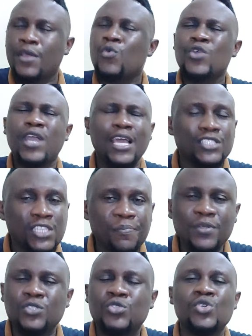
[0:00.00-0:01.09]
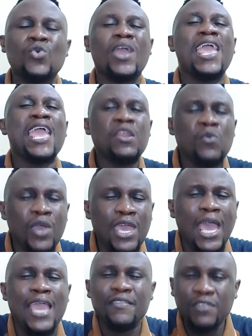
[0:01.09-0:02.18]
We can ship it to you
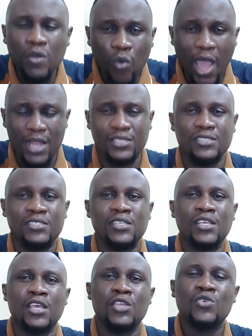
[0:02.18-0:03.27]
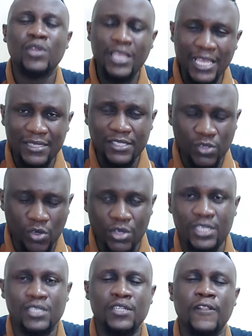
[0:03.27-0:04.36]
anywhere in the world. You'll get this oil.